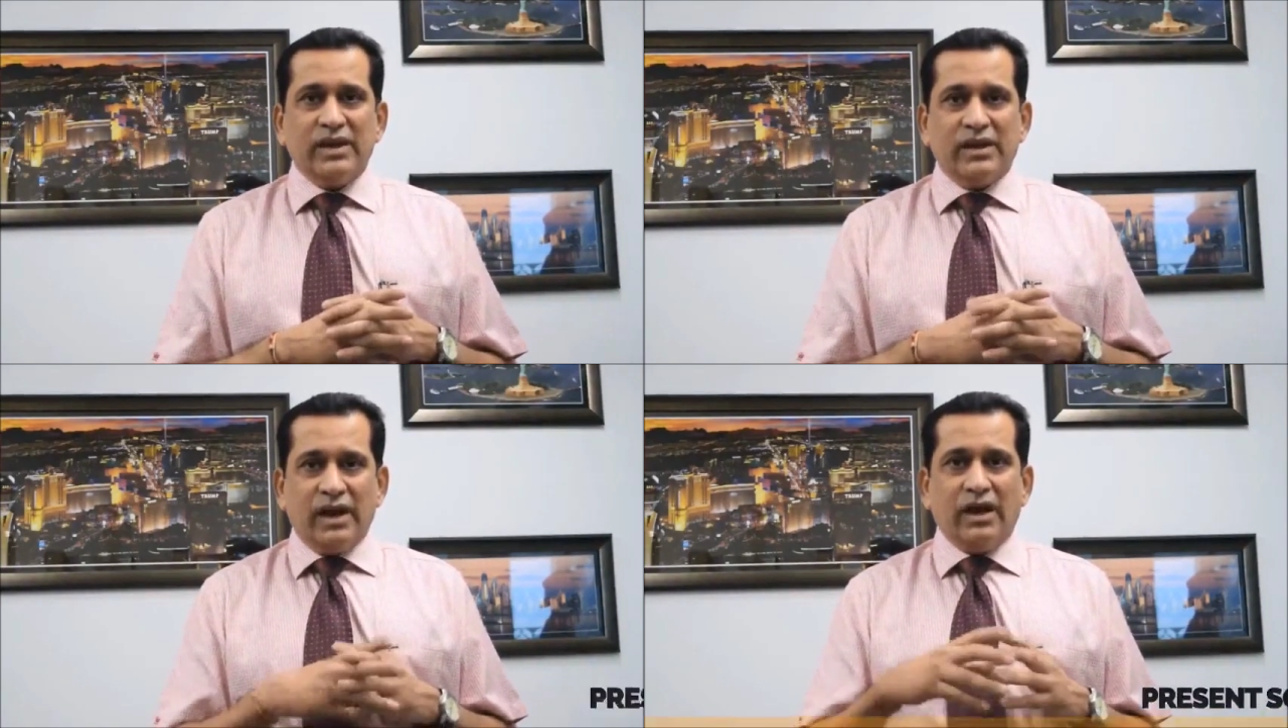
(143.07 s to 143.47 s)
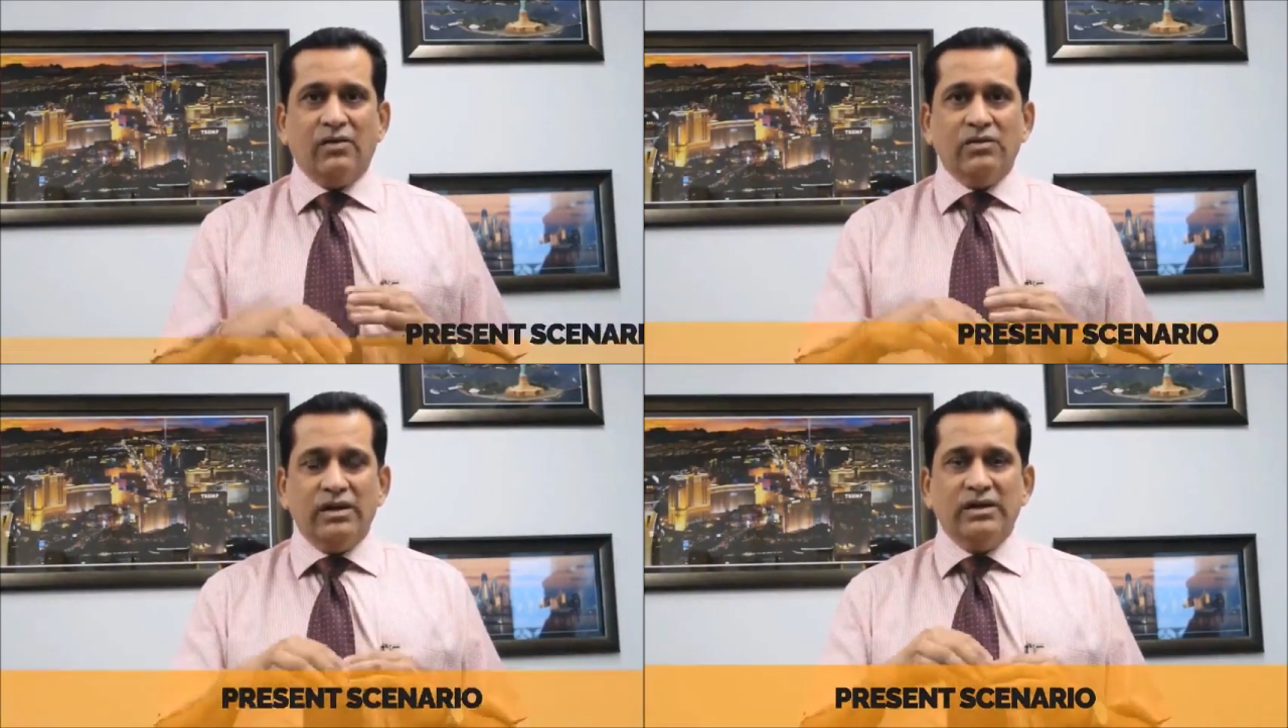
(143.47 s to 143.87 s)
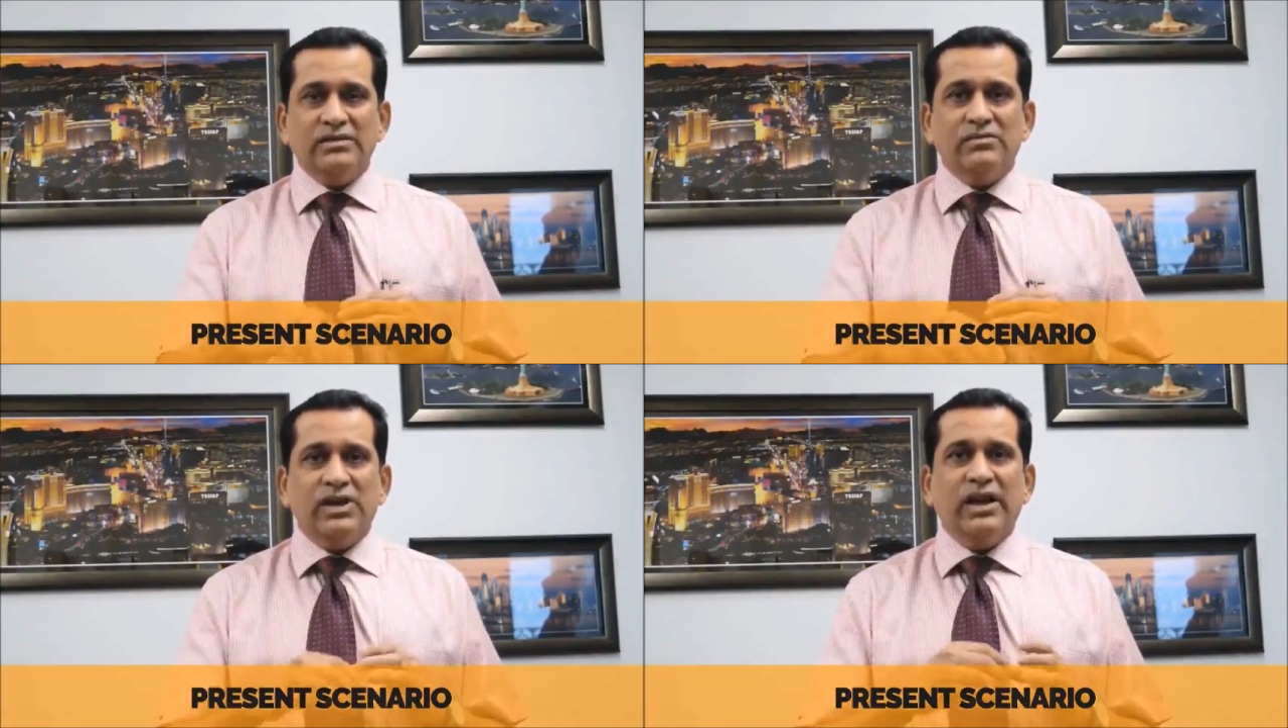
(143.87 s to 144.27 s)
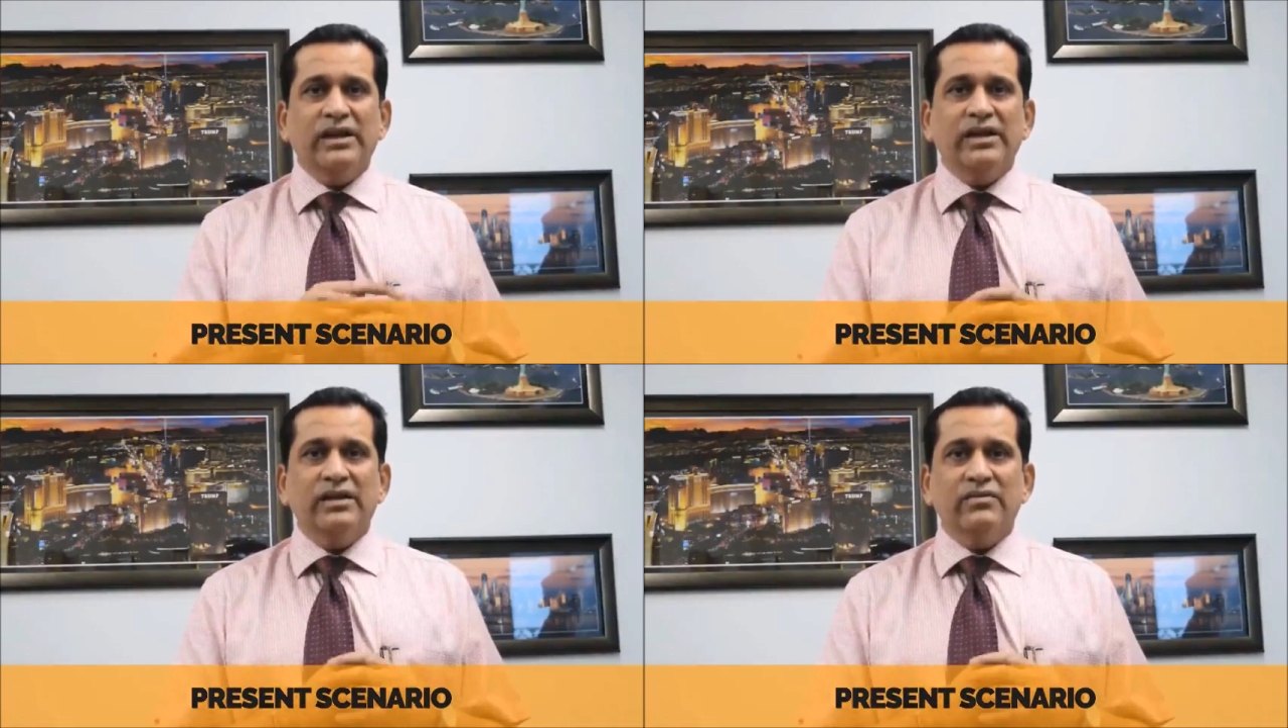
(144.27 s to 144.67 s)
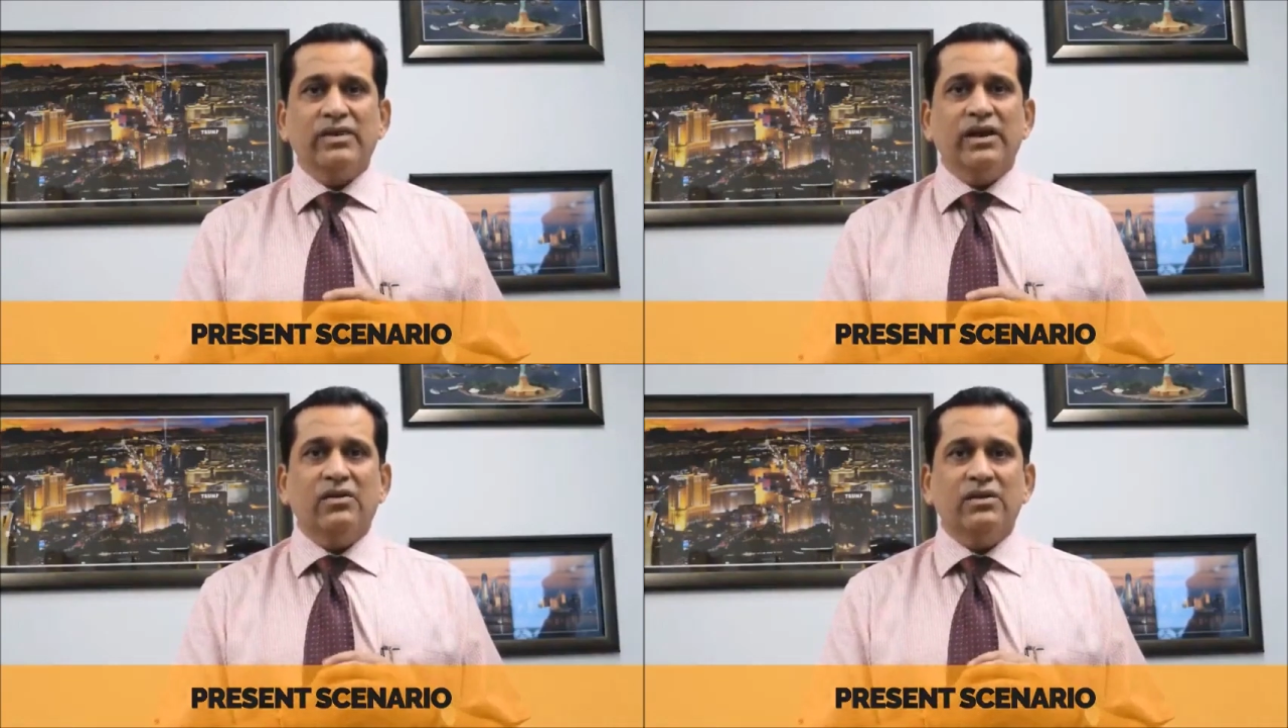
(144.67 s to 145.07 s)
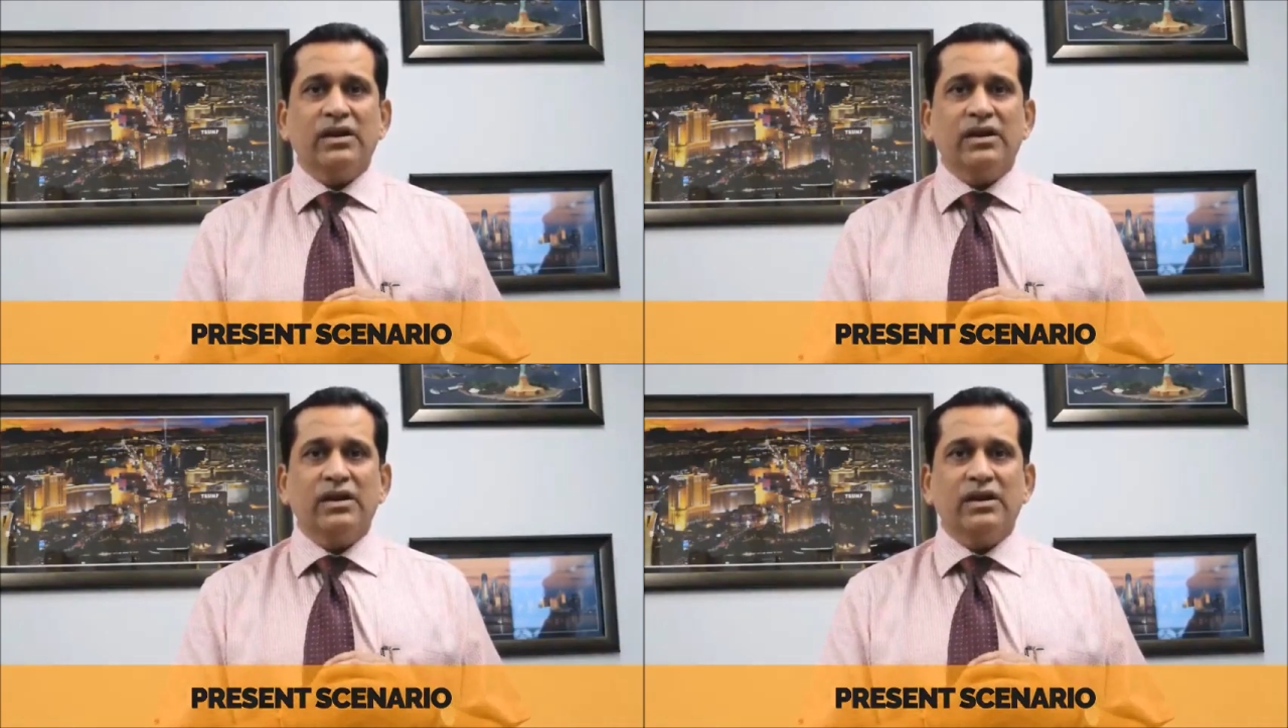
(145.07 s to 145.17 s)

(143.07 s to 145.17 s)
Now in December 19 we got